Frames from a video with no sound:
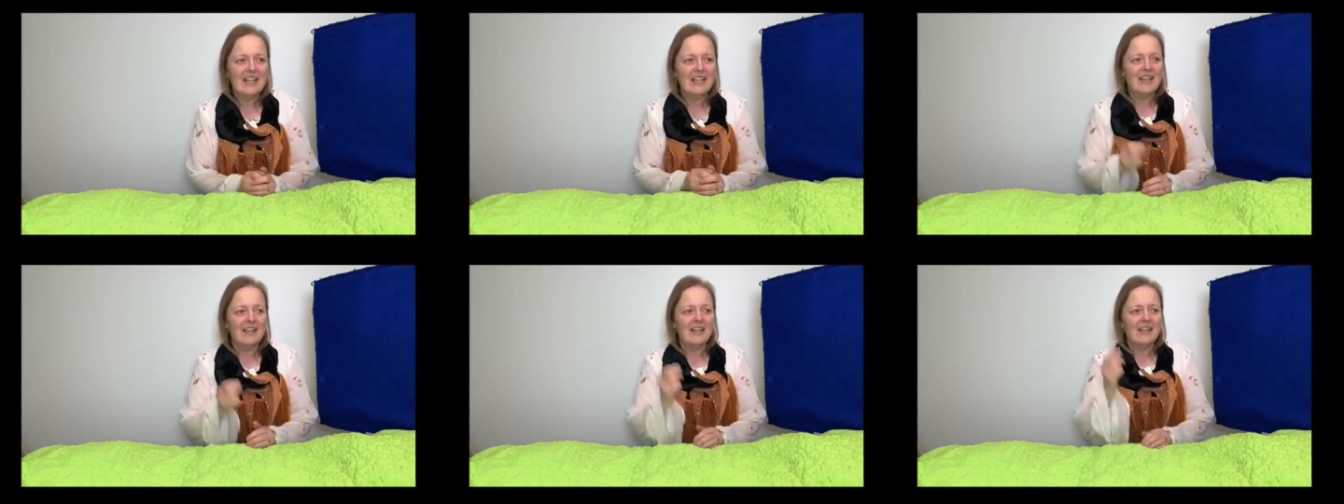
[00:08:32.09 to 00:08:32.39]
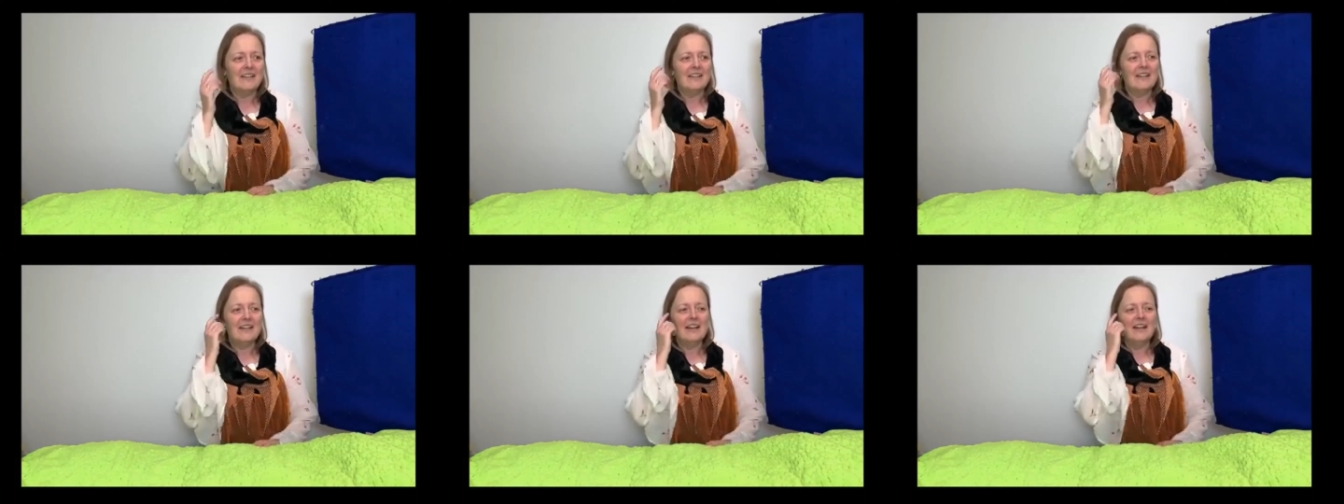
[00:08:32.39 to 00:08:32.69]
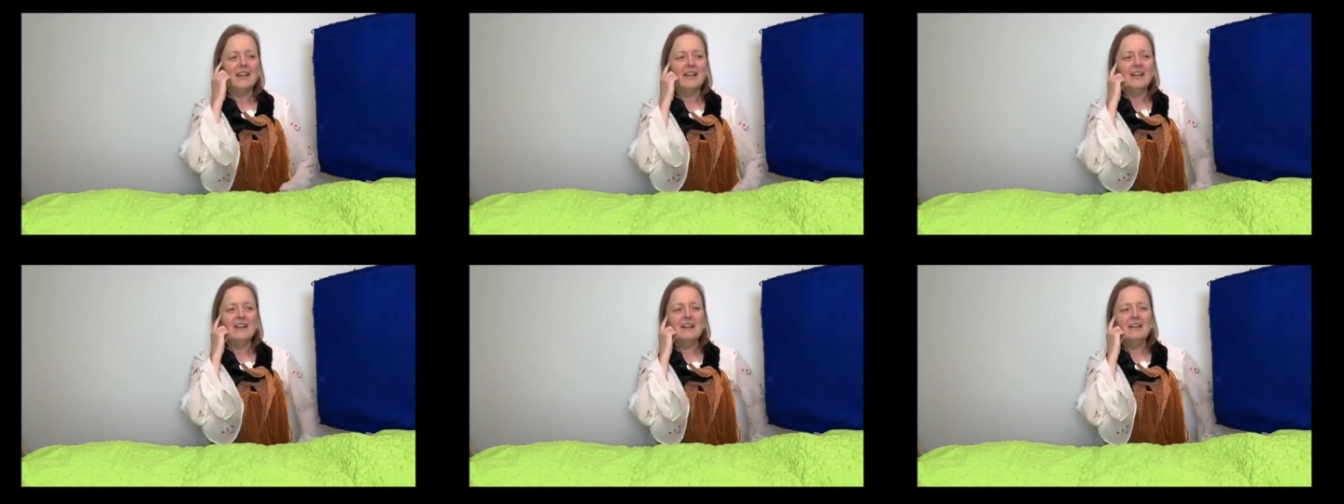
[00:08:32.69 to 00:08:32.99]
And
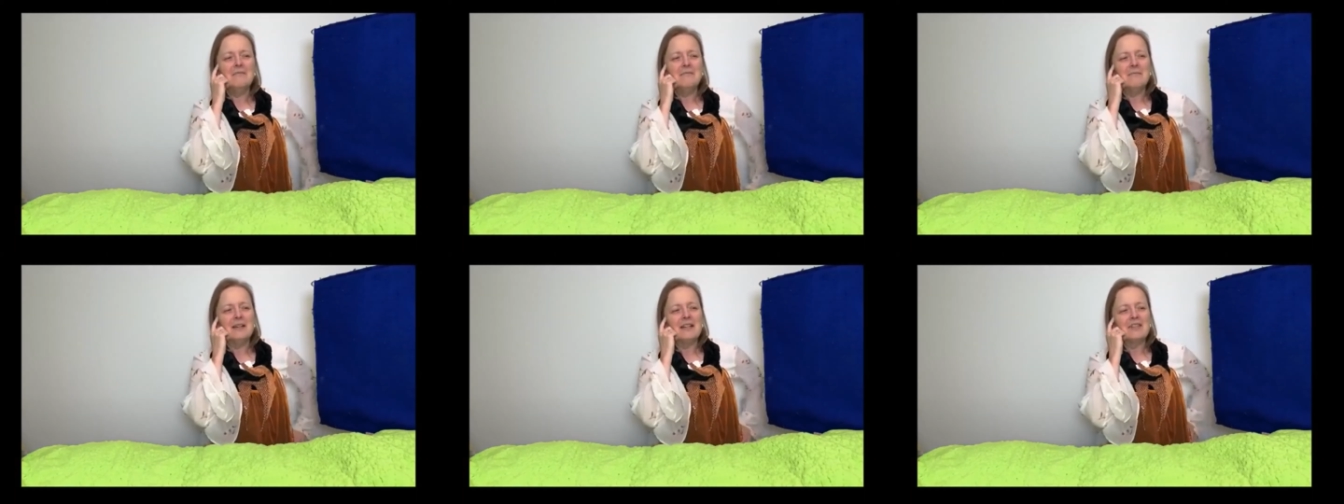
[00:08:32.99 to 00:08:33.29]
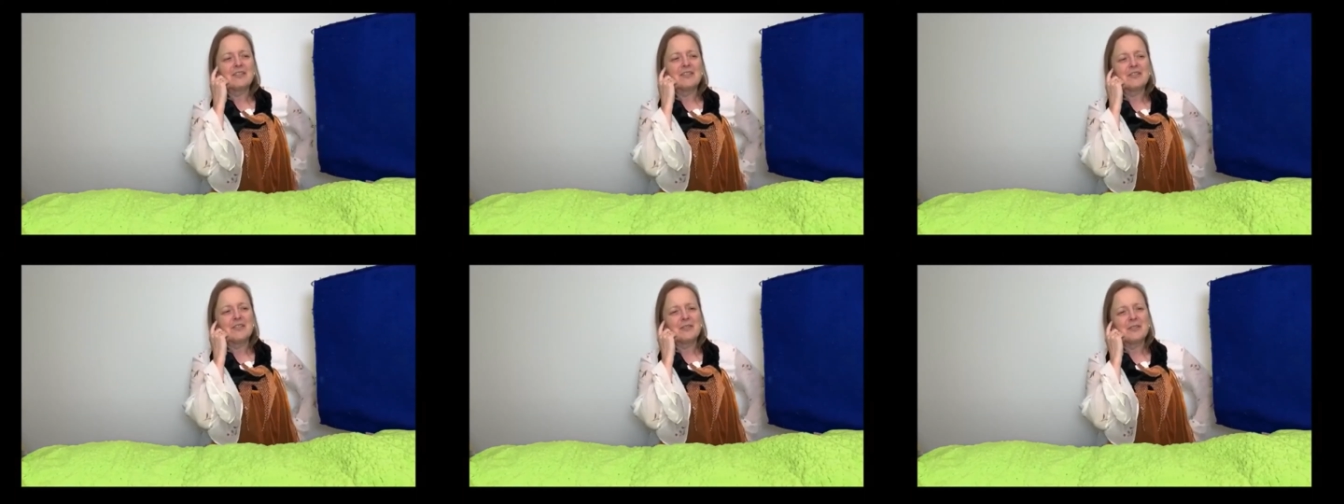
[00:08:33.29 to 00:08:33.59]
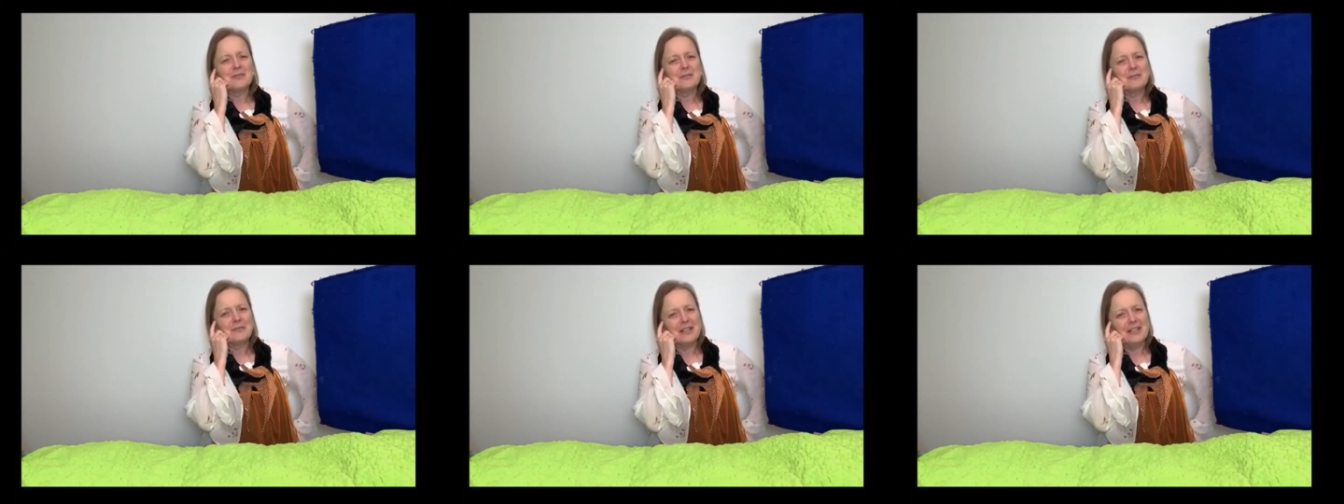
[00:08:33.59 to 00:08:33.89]
how much do
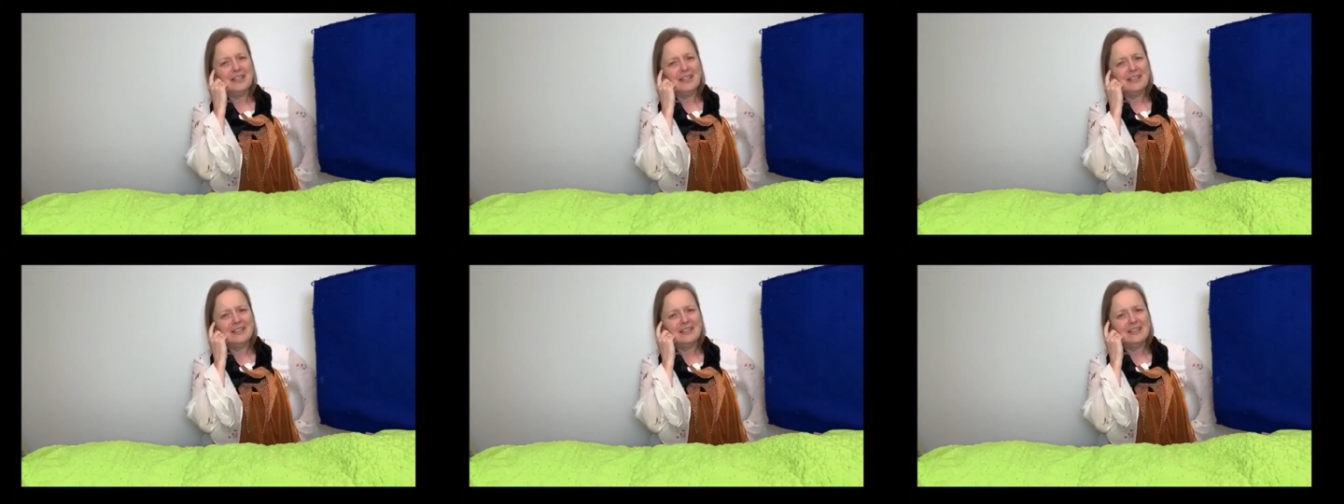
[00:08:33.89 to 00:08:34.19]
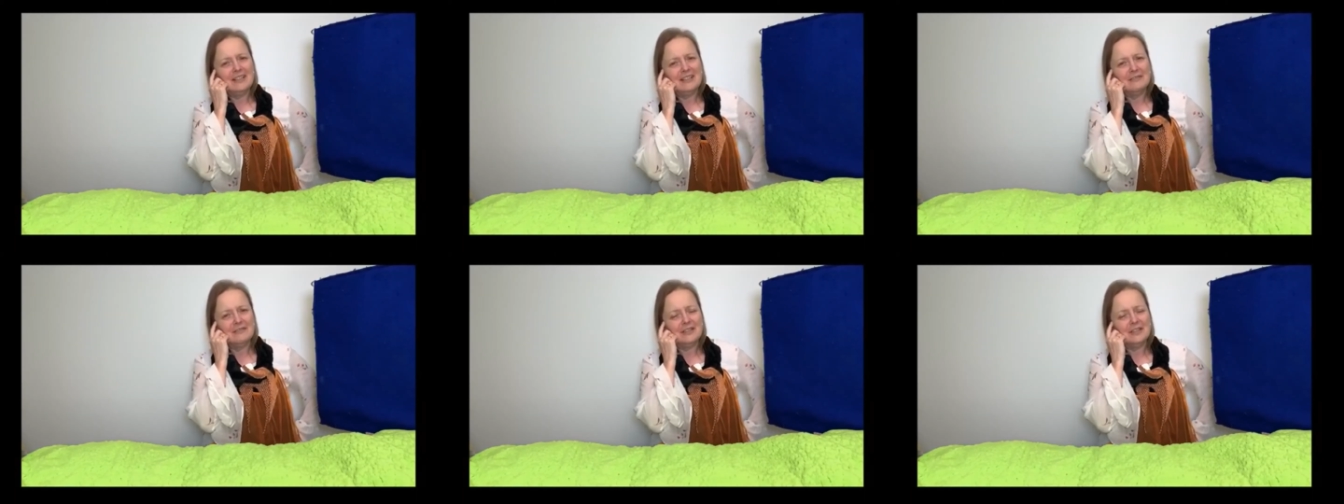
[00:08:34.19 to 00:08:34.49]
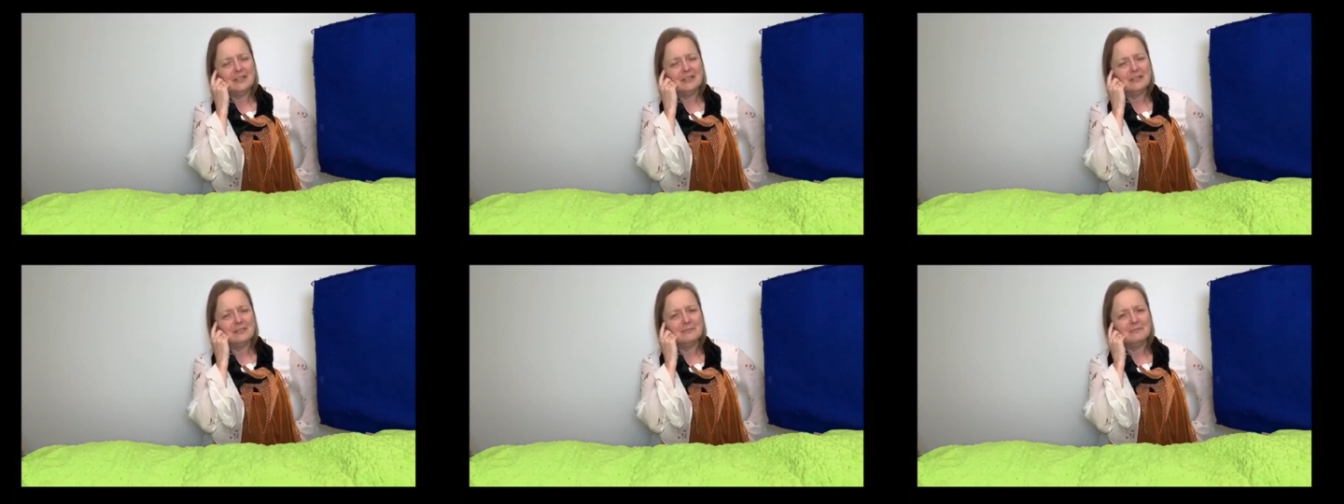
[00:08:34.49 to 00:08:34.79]
I love
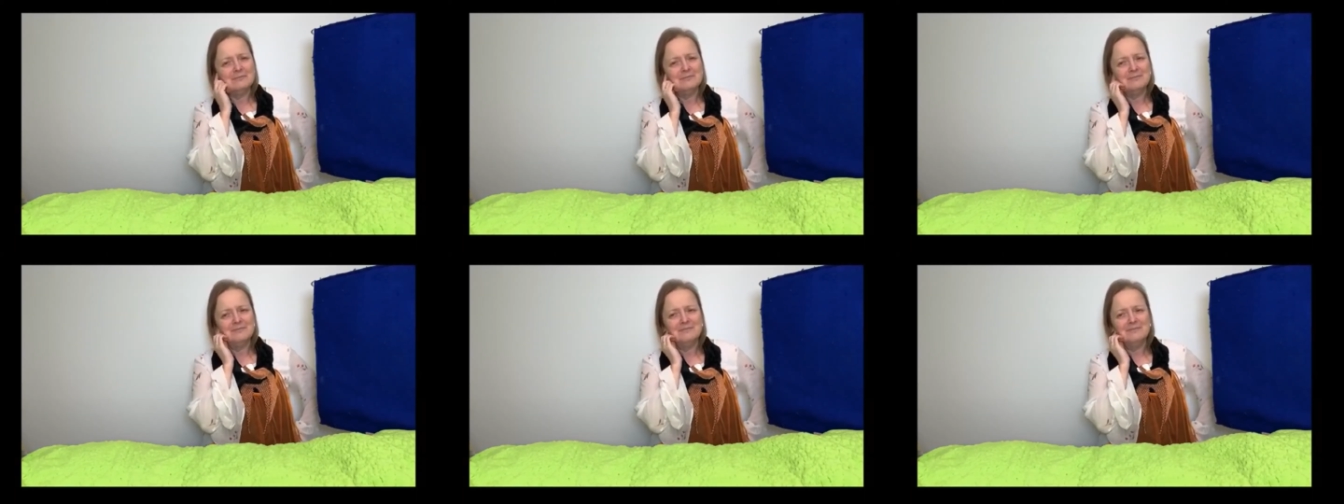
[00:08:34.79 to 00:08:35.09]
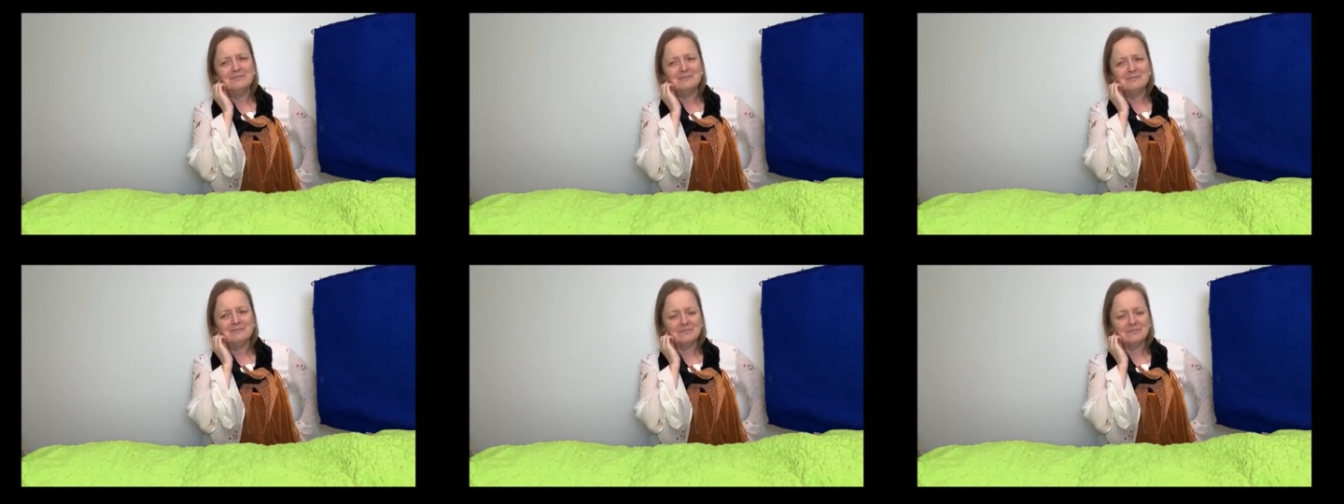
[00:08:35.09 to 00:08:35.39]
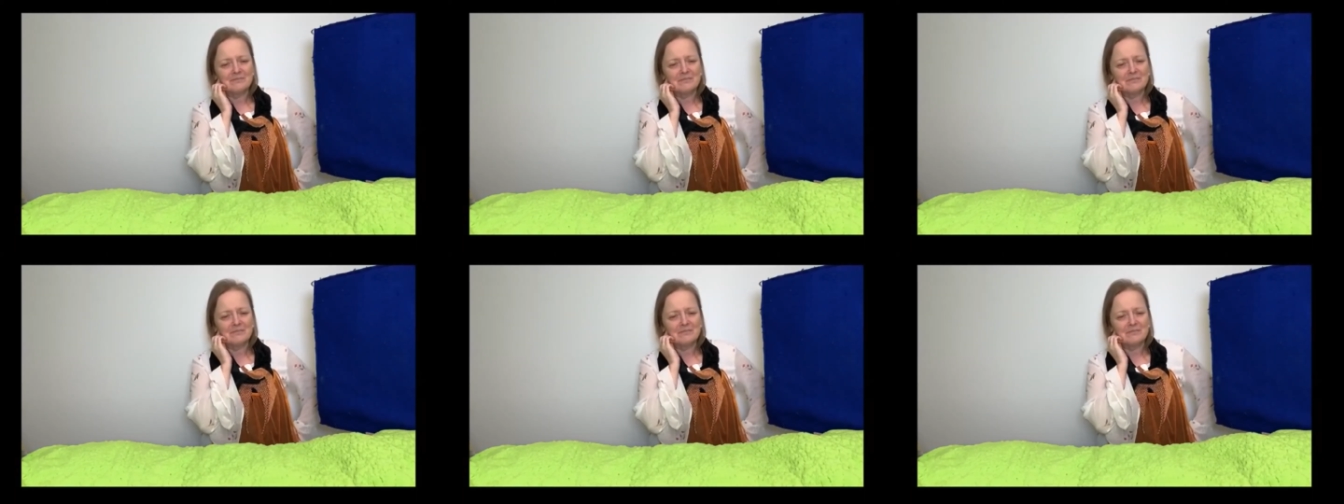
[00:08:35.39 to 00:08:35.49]
you? Hmm.